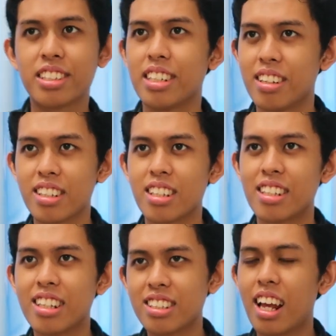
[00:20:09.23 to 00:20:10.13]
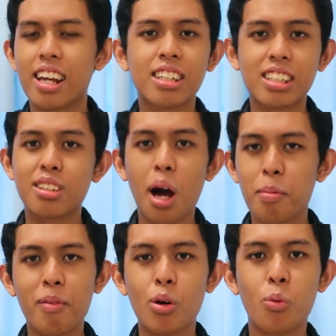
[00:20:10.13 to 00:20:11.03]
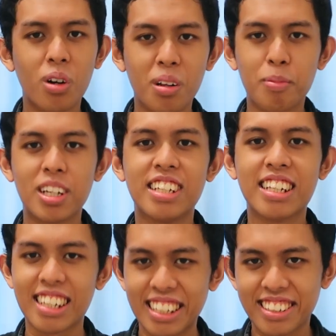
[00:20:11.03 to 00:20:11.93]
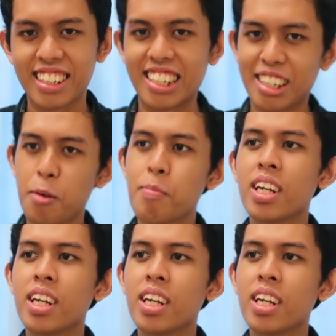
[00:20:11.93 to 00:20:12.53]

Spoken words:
it's like the top of the world presentation.